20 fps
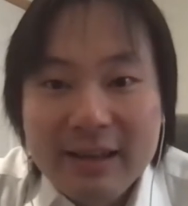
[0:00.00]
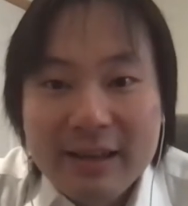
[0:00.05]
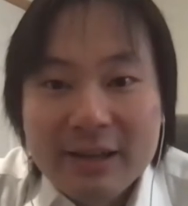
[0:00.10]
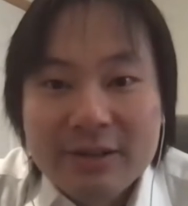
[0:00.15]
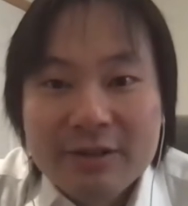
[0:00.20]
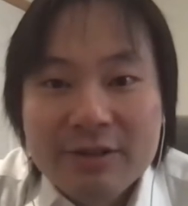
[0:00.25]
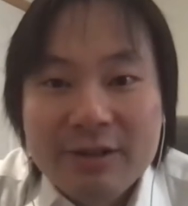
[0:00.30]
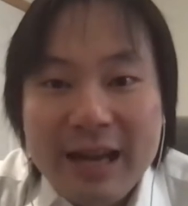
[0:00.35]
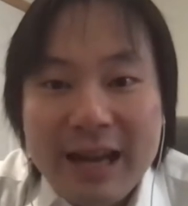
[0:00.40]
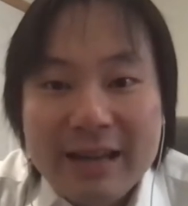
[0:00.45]

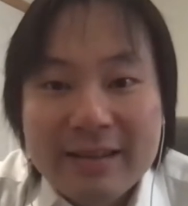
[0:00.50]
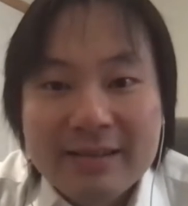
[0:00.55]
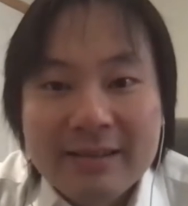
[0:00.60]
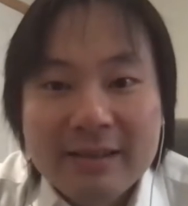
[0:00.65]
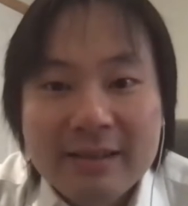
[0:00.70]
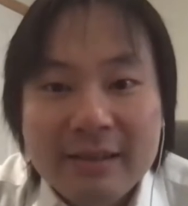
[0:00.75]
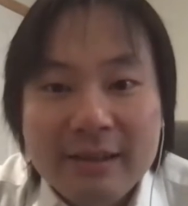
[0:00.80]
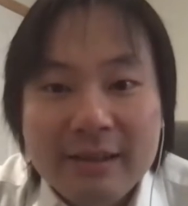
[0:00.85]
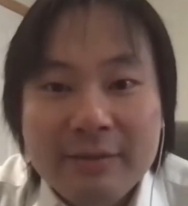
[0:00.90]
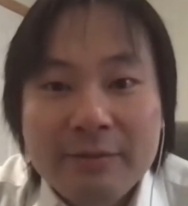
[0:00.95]
She has
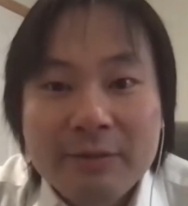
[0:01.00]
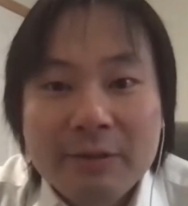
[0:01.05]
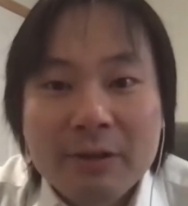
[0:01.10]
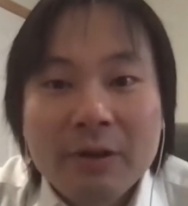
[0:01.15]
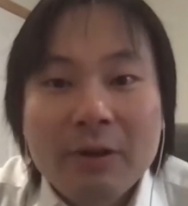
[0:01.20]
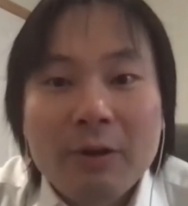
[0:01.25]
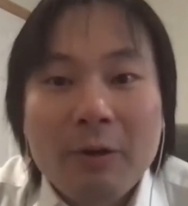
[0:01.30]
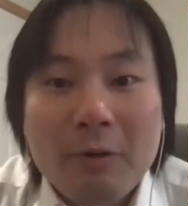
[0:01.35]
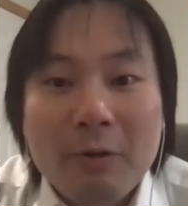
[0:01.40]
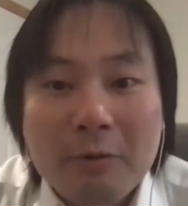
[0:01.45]
delivered
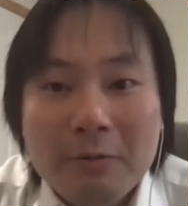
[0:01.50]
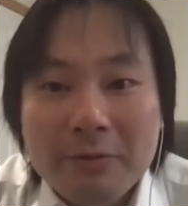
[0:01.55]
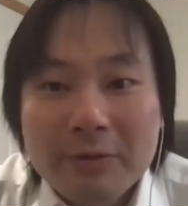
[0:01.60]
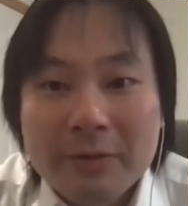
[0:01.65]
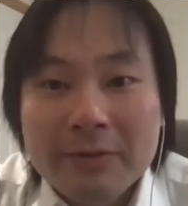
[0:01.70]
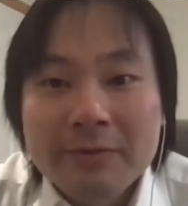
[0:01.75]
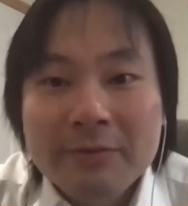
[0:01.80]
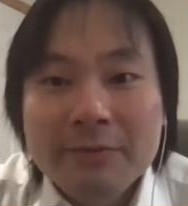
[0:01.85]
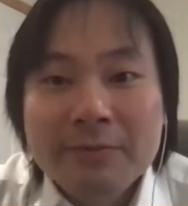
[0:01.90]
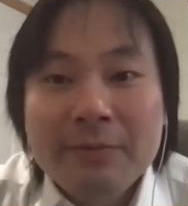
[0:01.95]
over
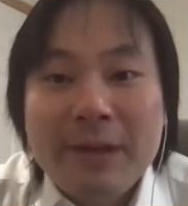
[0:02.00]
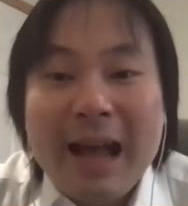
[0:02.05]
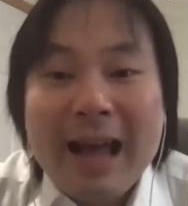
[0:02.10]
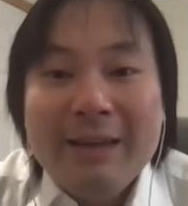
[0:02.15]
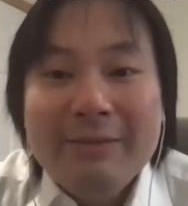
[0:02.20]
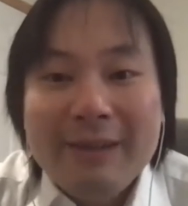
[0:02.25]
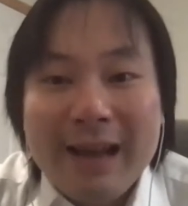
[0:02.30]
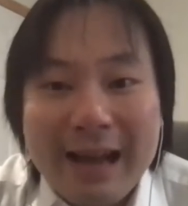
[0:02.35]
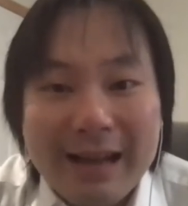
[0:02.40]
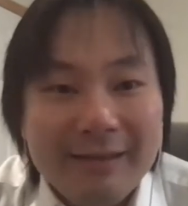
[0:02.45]

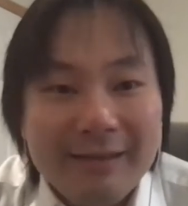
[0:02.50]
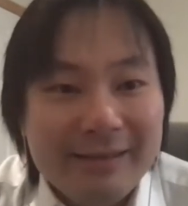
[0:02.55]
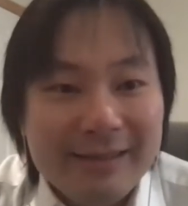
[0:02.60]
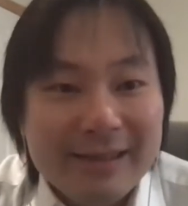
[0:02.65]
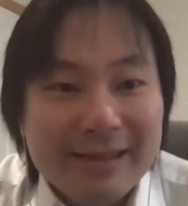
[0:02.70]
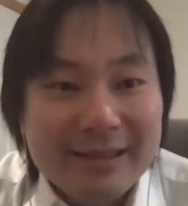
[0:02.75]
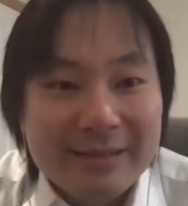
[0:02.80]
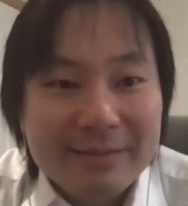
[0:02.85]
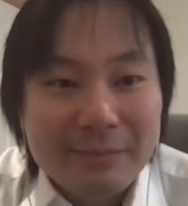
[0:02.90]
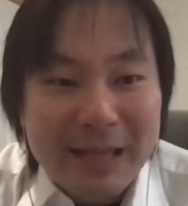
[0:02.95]
500
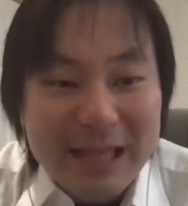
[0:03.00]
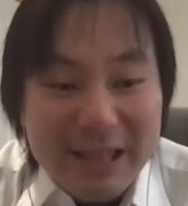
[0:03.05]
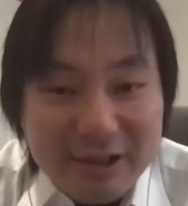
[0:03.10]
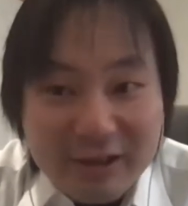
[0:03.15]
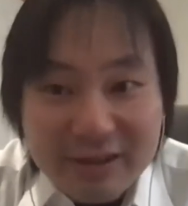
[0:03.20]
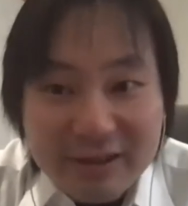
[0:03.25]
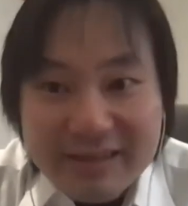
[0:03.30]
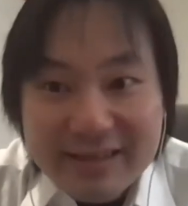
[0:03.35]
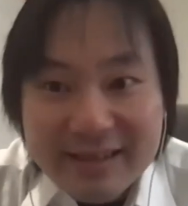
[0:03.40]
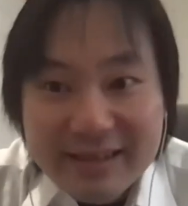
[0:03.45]

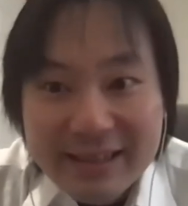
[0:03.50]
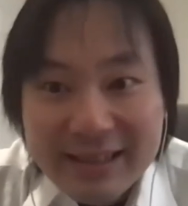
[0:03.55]
speeches,